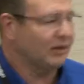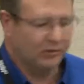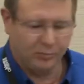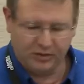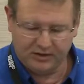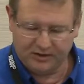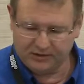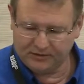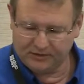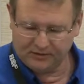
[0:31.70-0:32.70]
I was putting
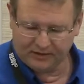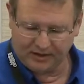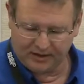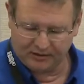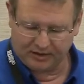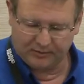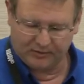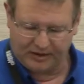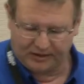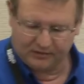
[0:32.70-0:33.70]
this together, I
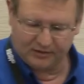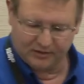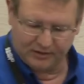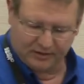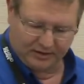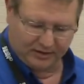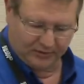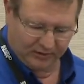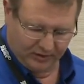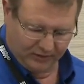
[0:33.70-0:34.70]
was
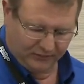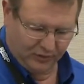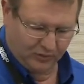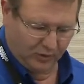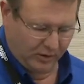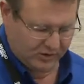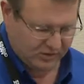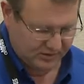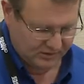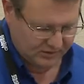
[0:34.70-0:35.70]
given a few
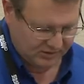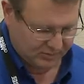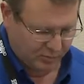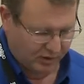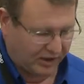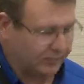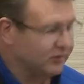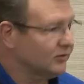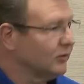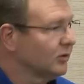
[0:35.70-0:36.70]
questions as
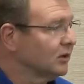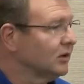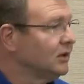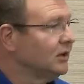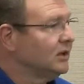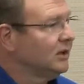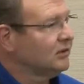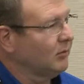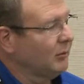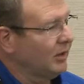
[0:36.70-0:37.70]
prompts for
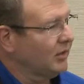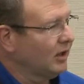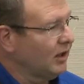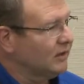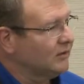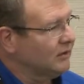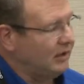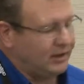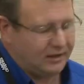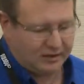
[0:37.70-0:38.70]
some of my thoughts,
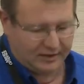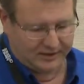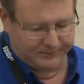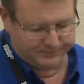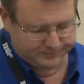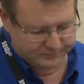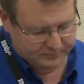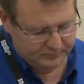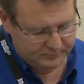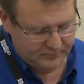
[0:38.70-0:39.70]
and
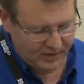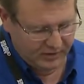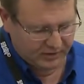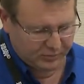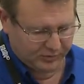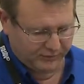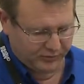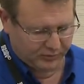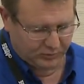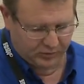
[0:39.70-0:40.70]
this was the
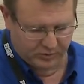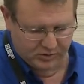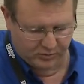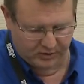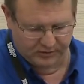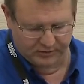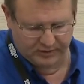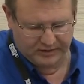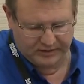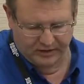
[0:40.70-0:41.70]
first one, which was,
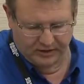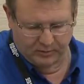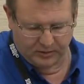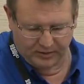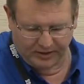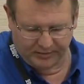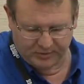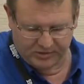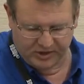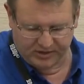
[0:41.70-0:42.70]
what are the top
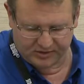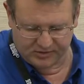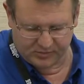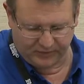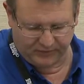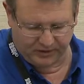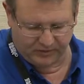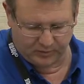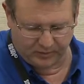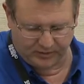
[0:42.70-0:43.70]
2 challenges we
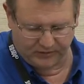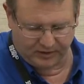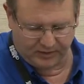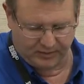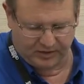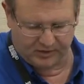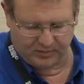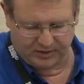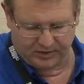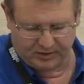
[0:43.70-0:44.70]
face with design
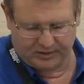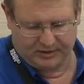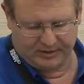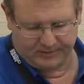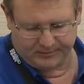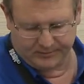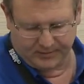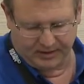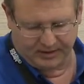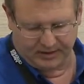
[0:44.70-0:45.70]
management,
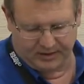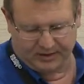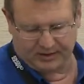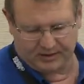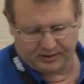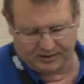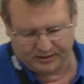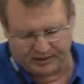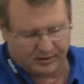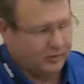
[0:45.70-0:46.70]
and
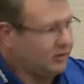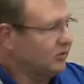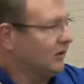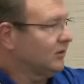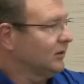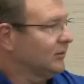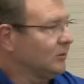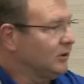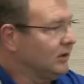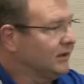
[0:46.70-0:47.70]
how do we address them
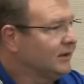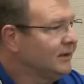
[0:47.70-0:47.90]
and why?